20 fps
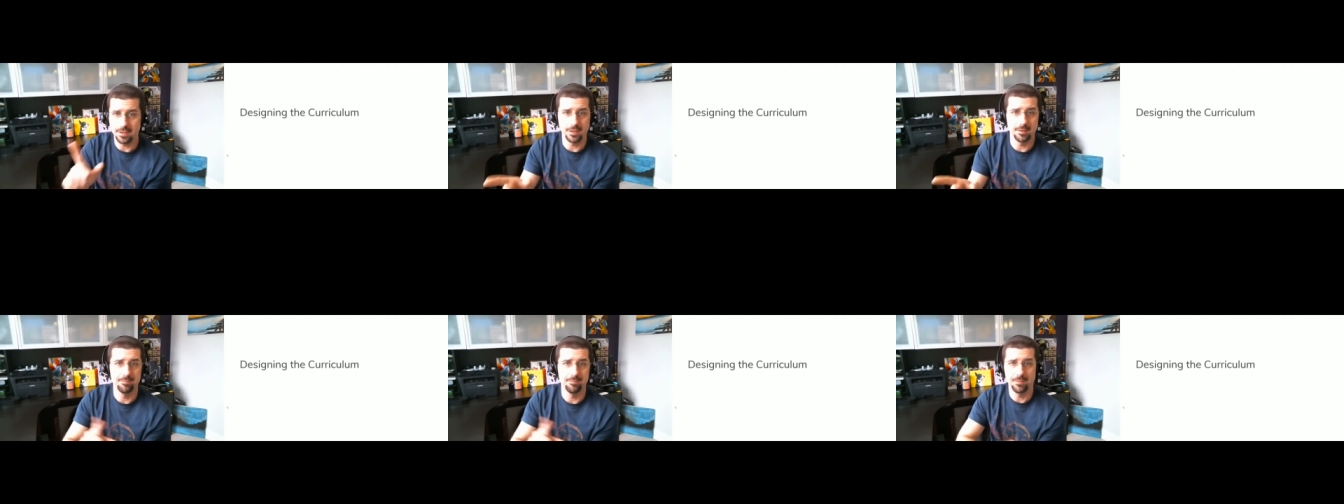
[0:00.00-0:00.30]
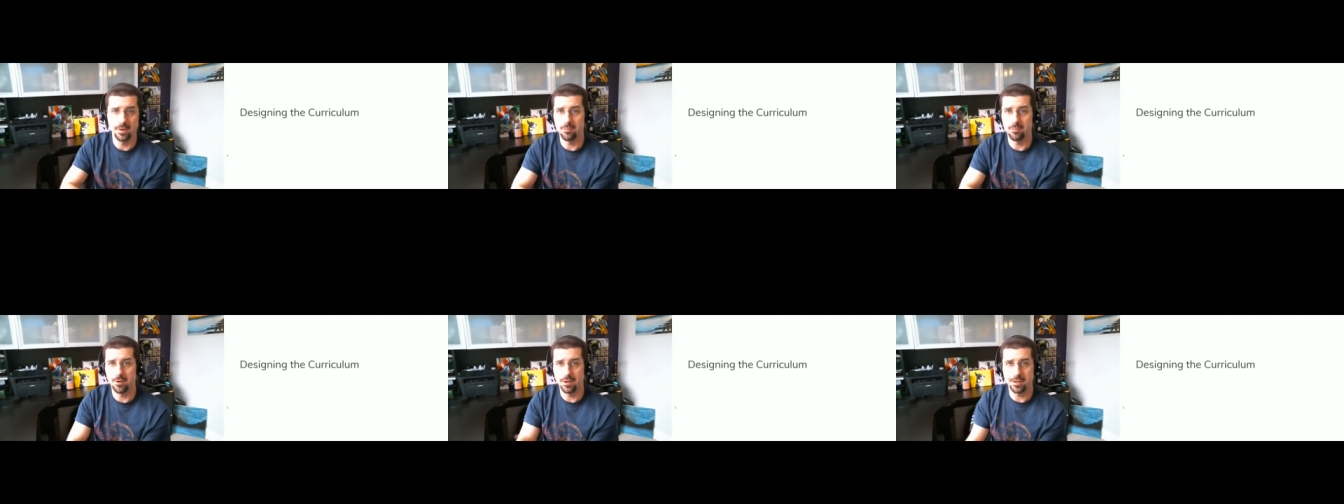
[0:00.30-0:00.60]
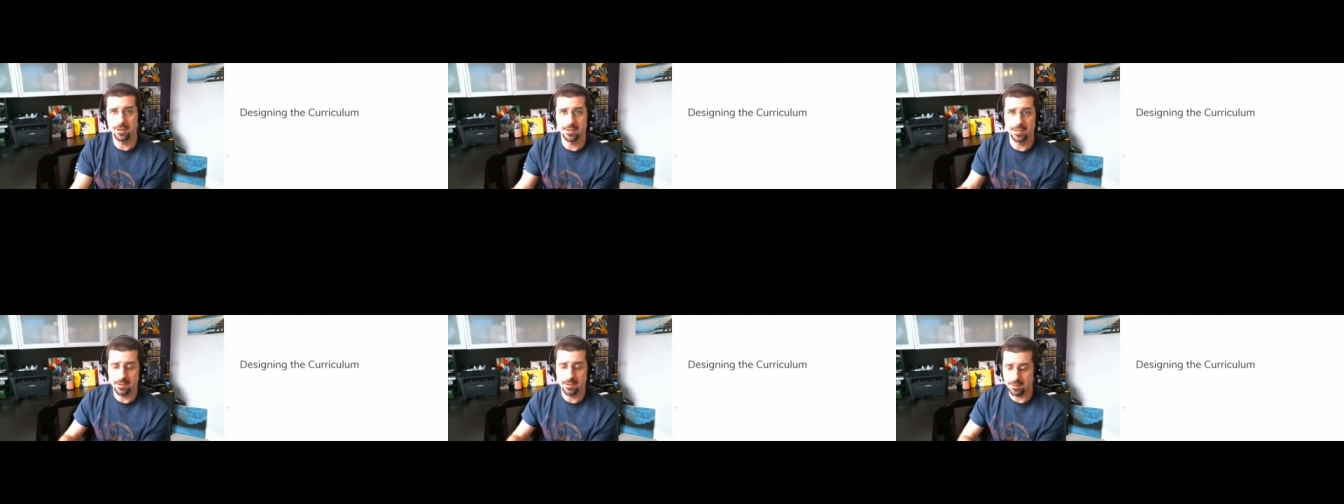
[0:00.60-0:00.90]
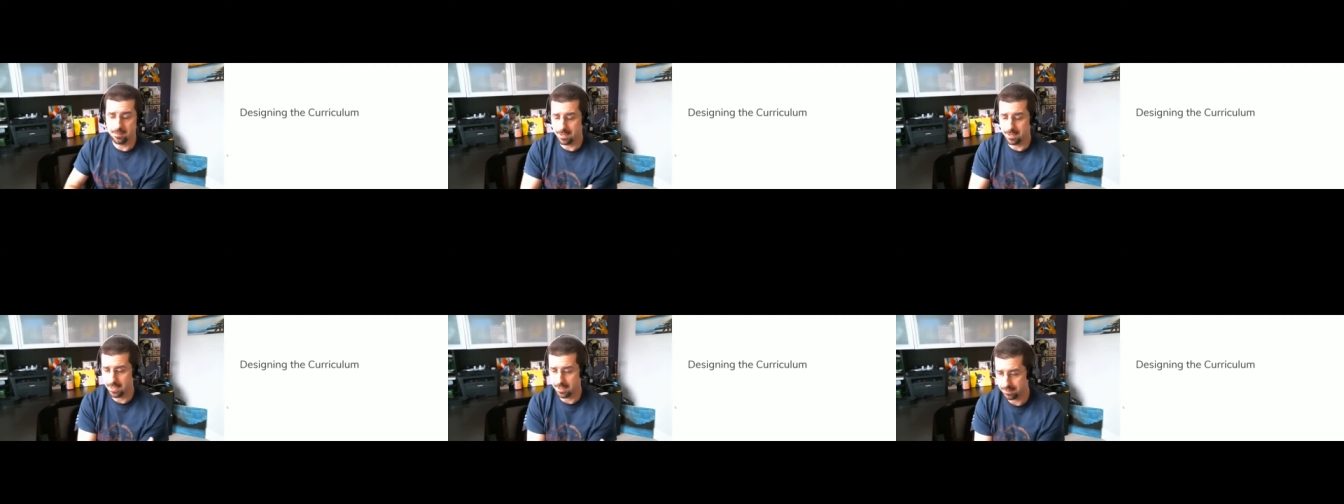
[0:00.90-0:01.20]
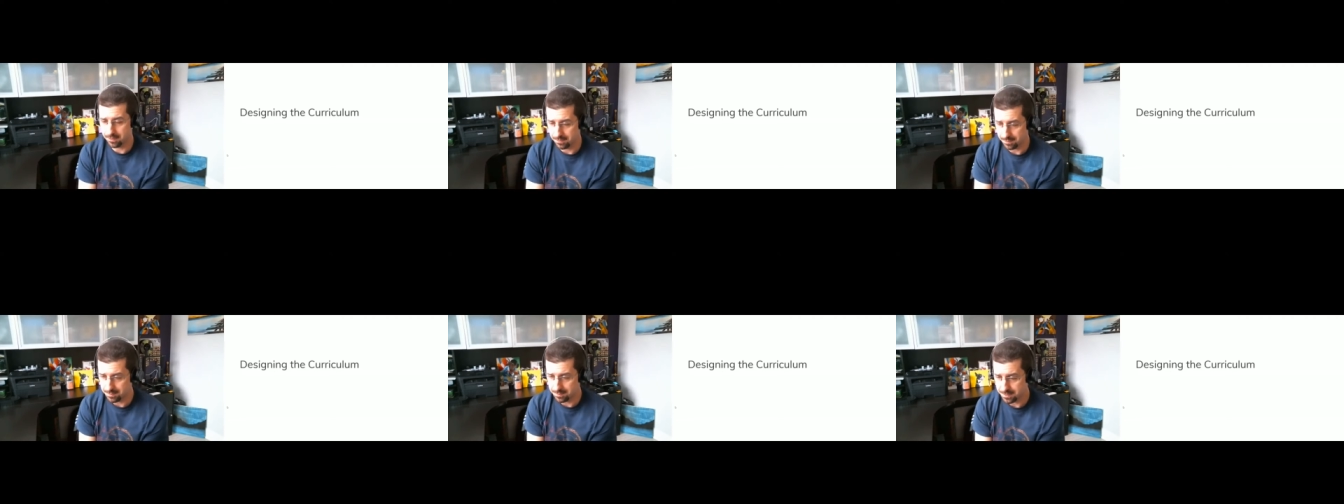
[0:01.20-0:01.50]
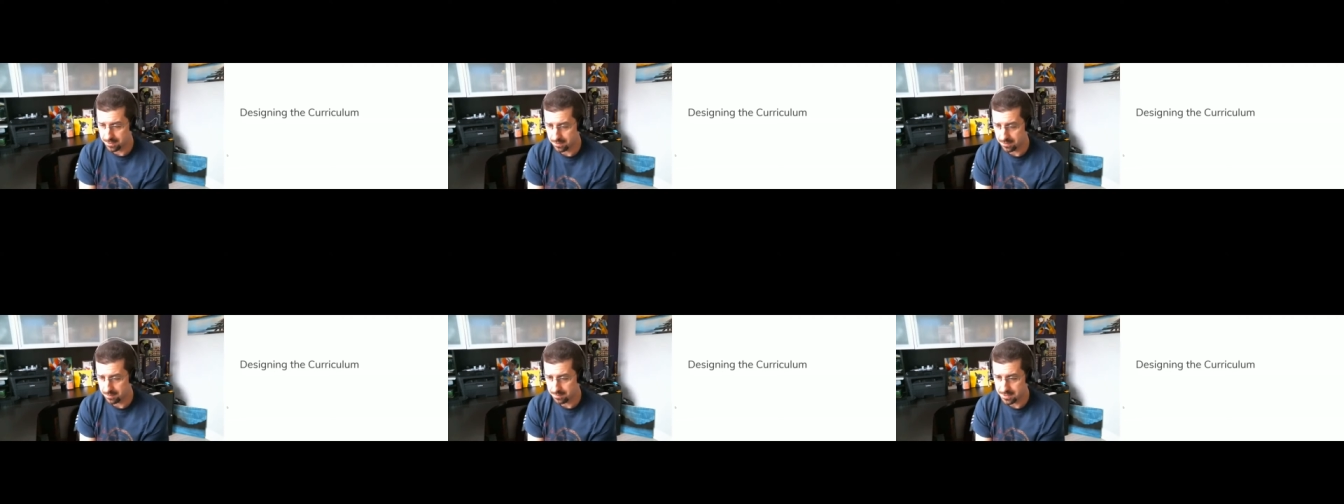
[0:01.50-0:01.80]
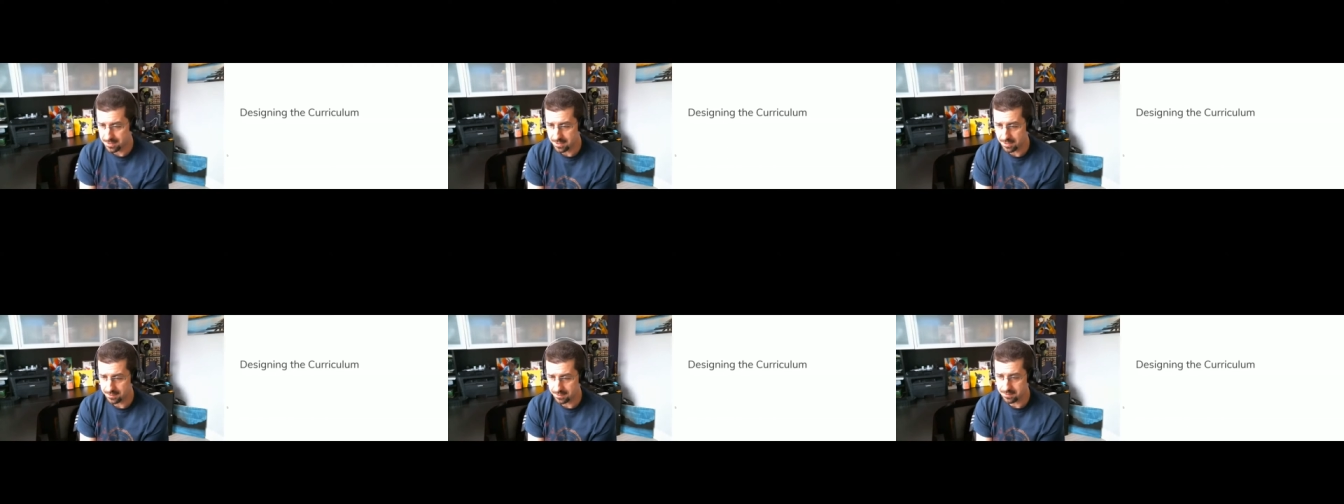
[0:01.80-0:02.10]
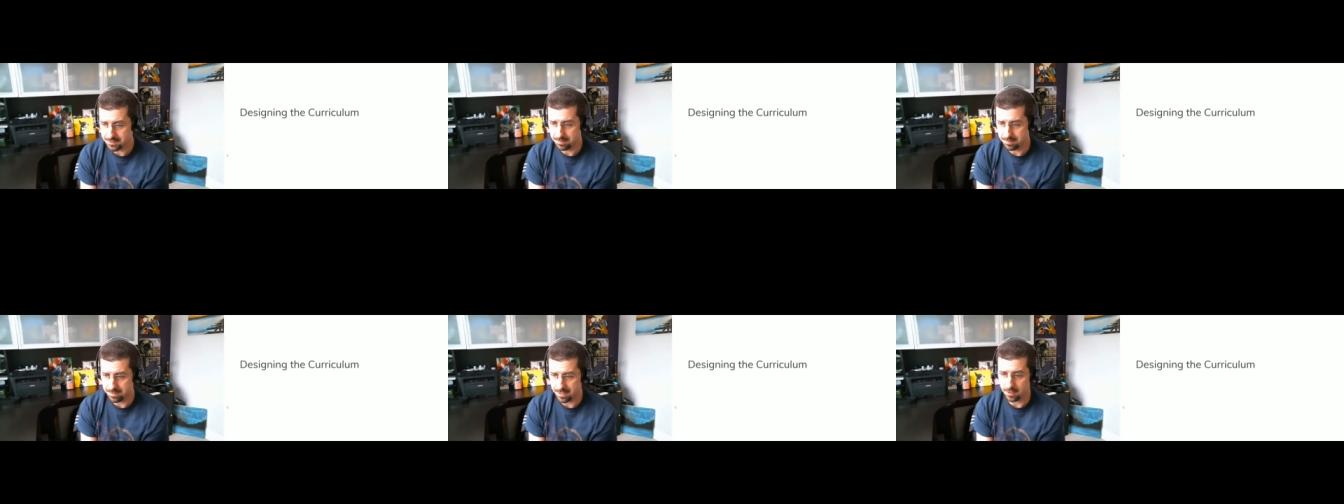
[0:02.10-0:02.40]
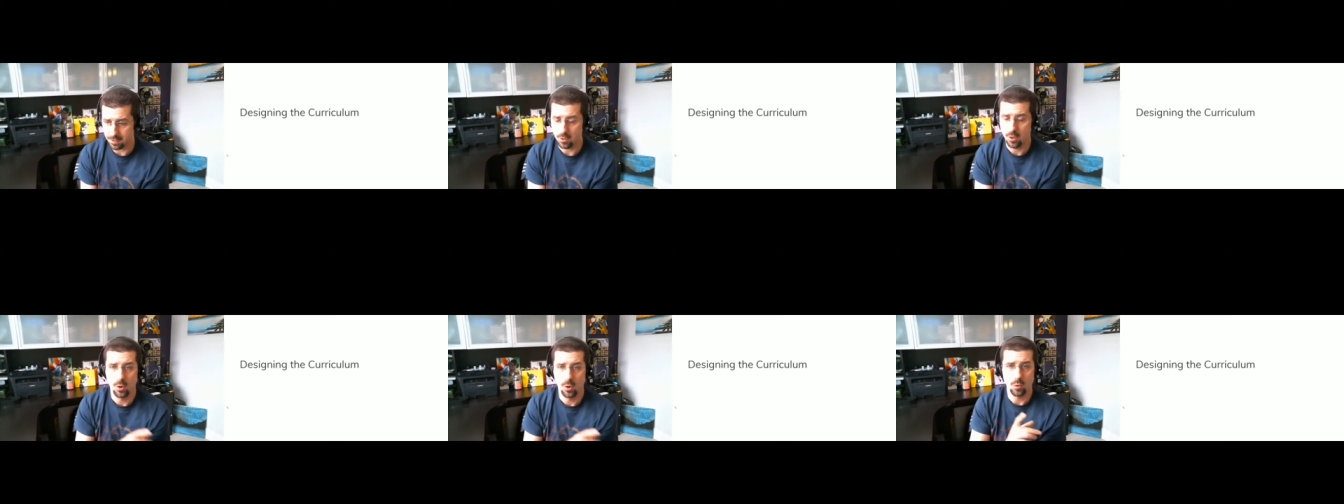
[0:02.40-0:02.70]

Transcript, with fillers: I'm I'm running down the path. Let me let me take a step back.